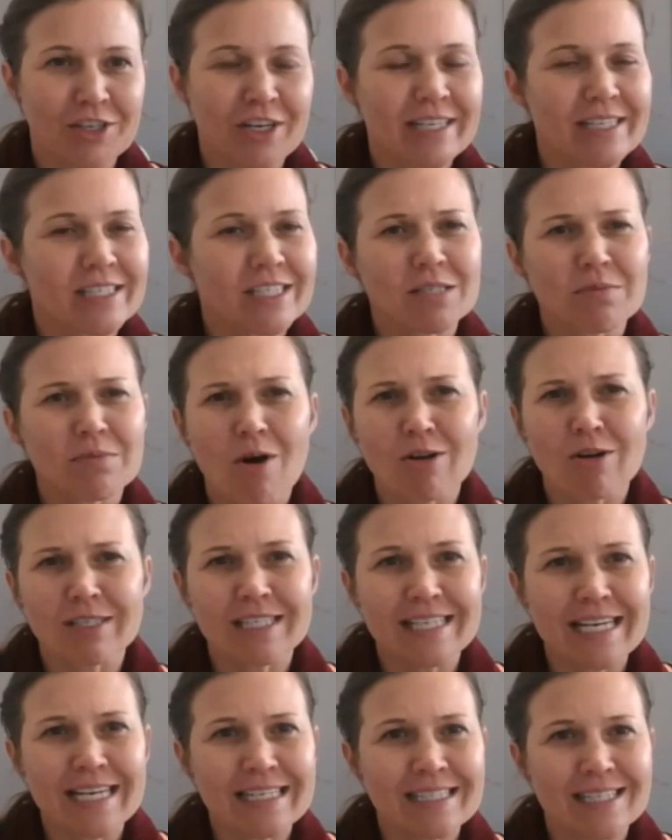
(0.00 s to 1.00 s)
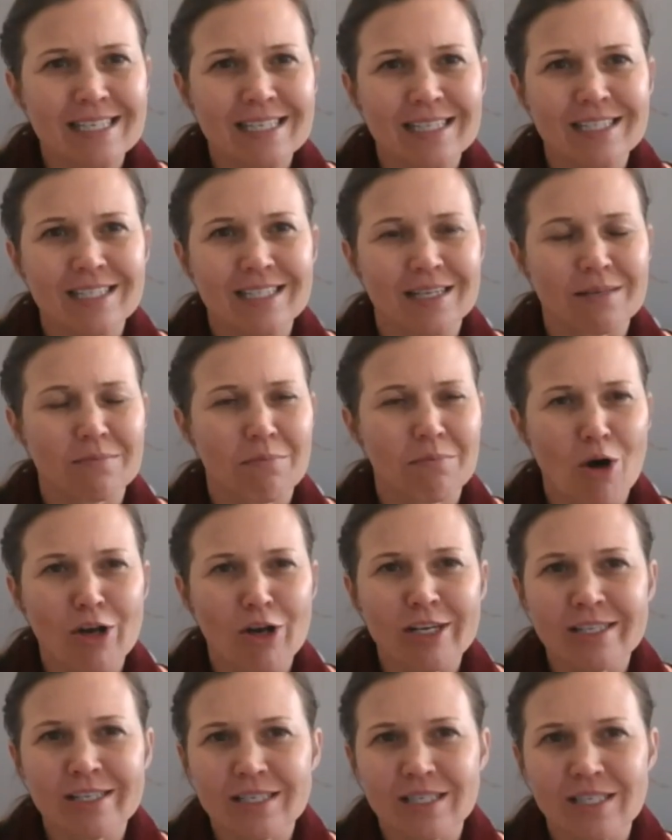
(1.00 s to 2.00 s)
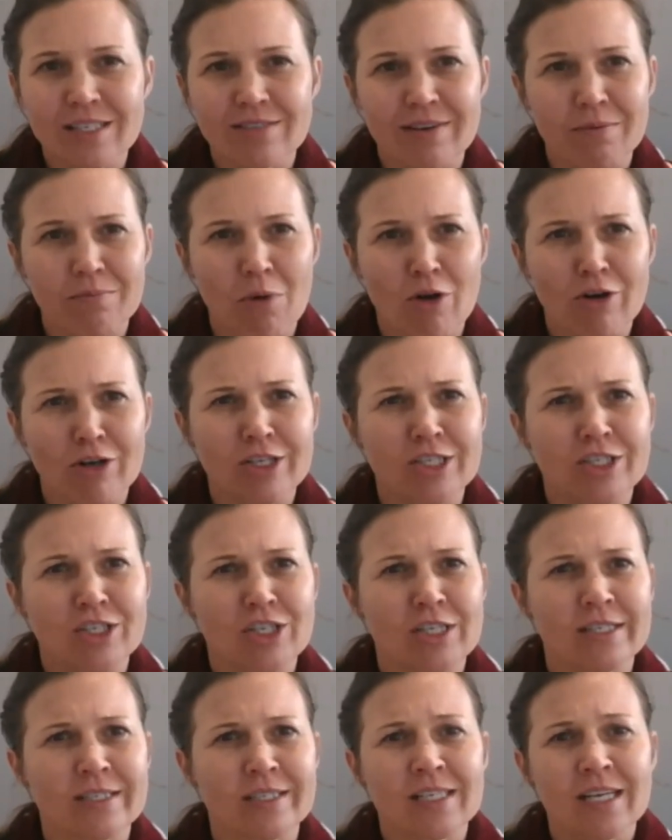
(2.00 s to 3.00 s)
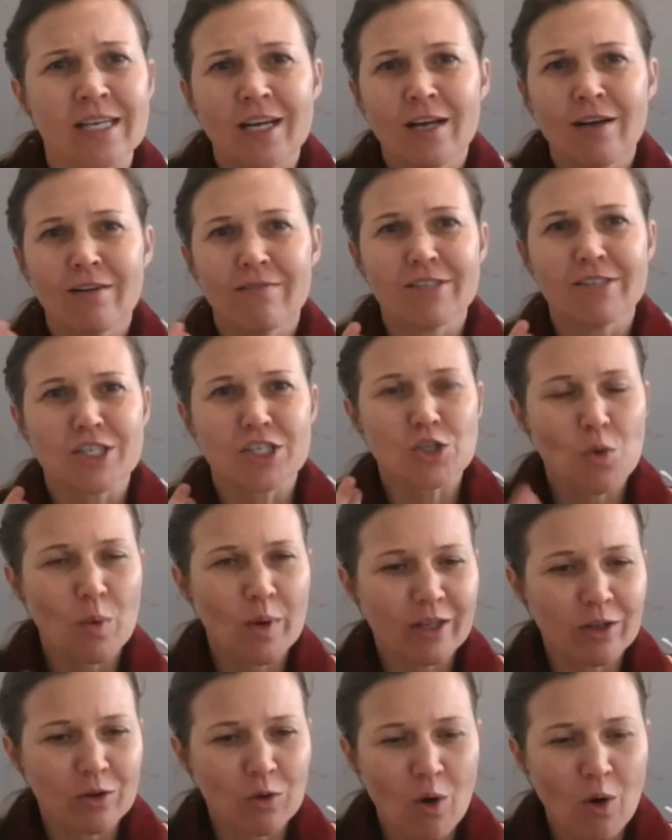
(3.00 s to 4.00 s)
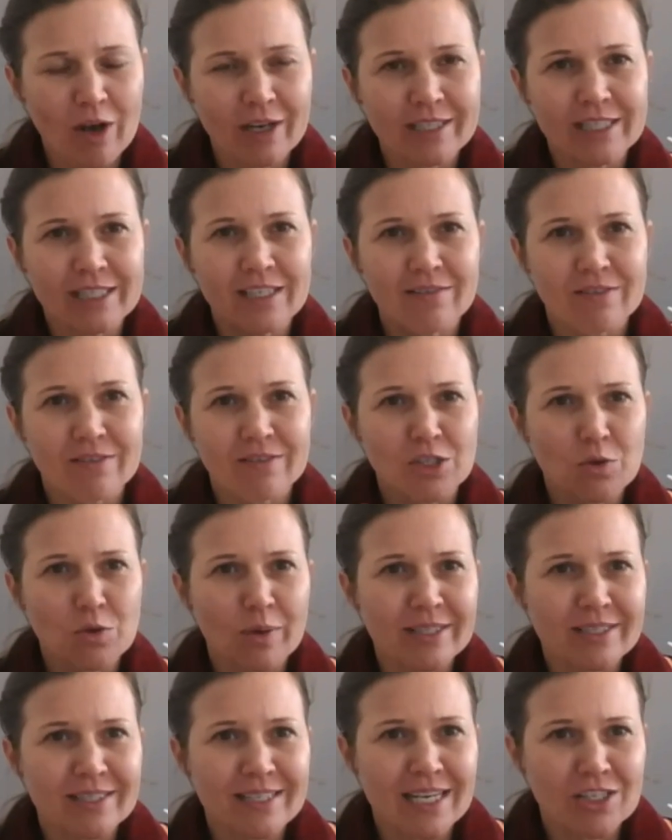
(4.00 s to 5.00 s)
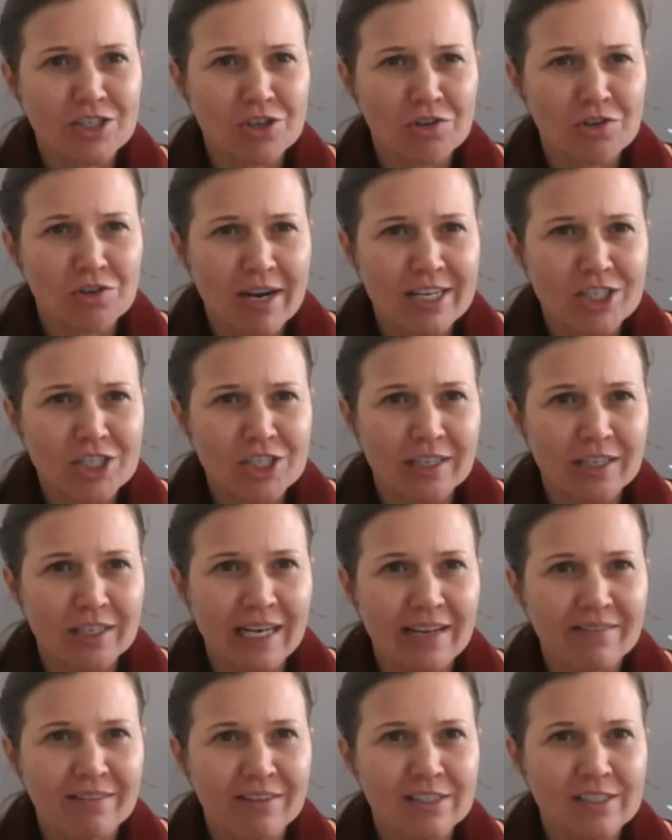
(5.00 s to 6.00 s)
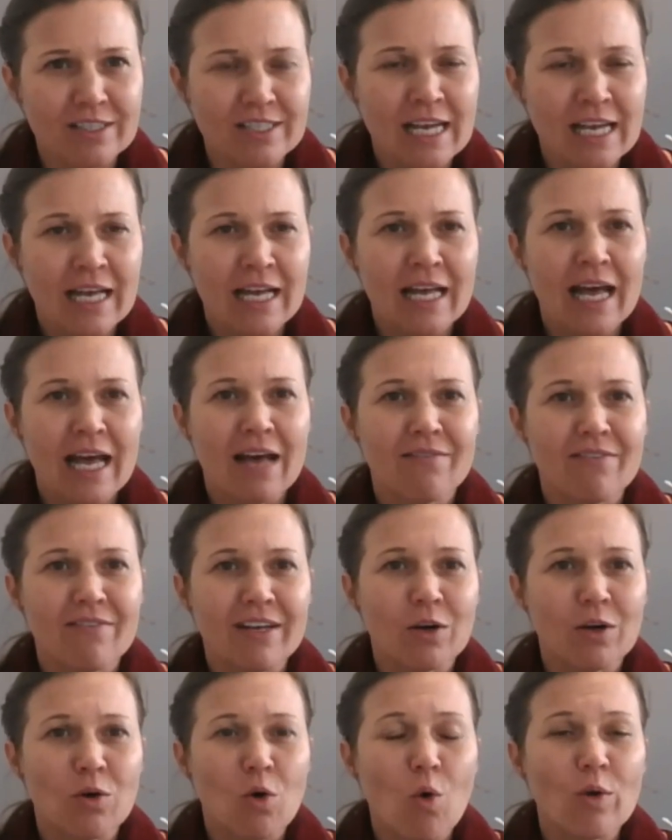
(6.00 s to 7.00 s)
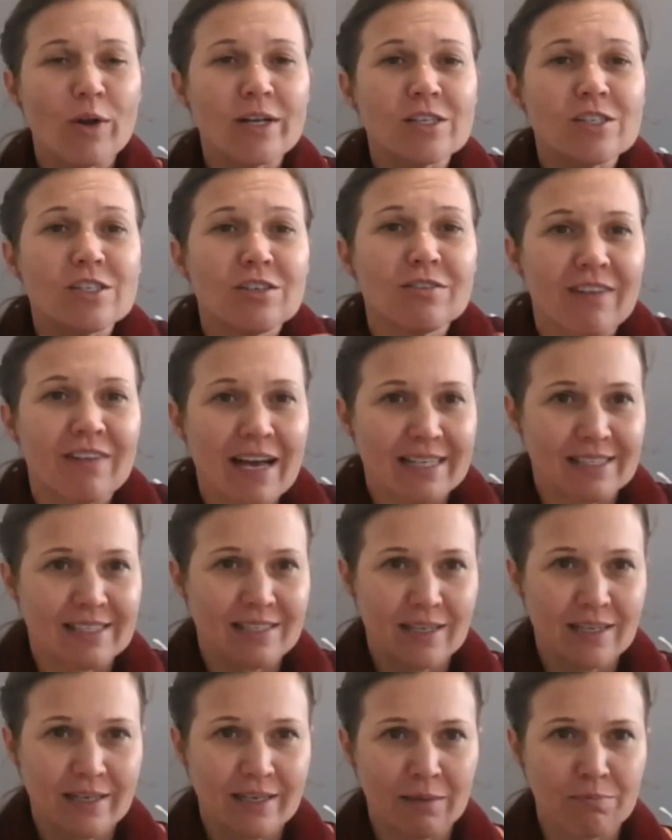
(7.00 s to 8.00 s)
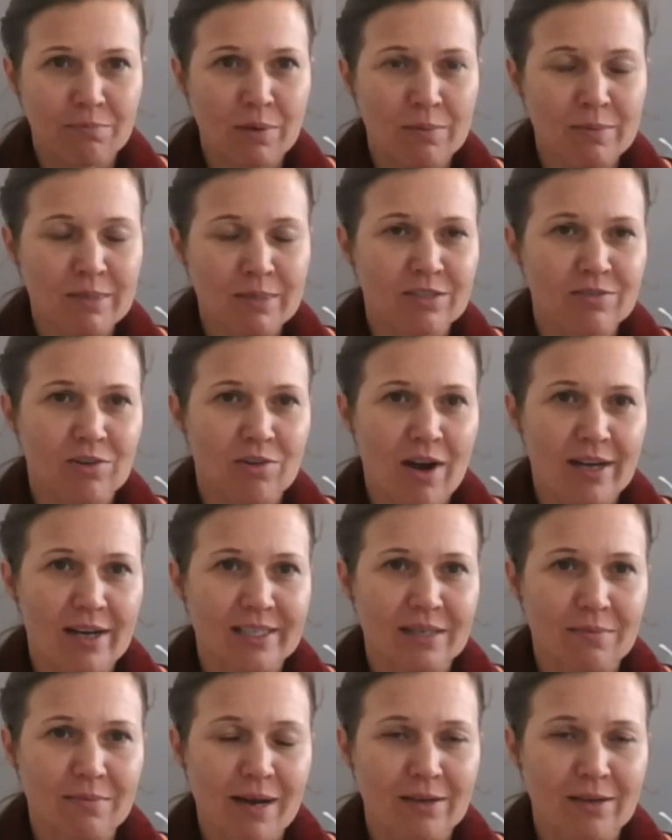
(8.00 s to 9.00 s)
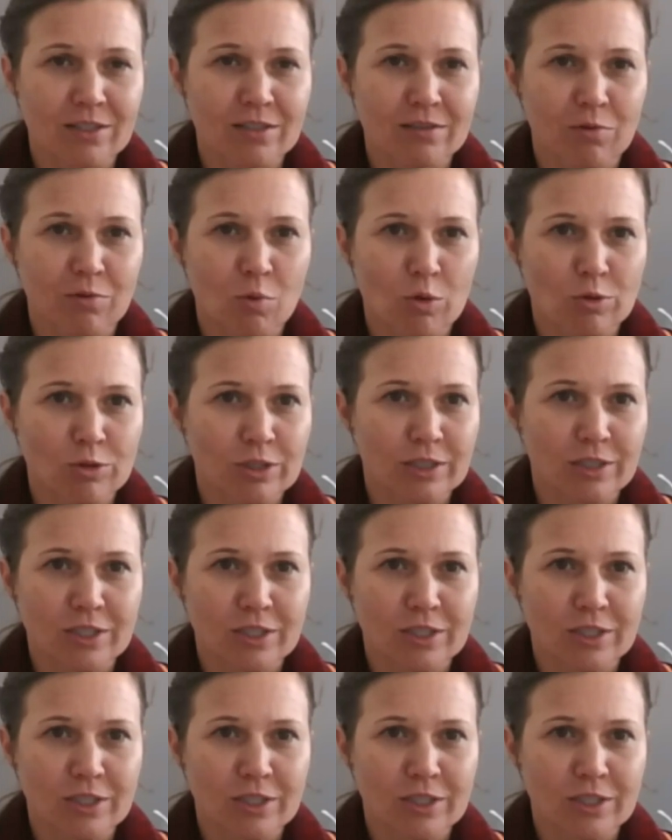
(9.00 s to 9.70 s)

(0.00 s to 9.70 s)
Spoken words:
You get smart sensors and monitors that monitors the soil quality, the soil saturation levels, and then according to that, it implements the right amount of water.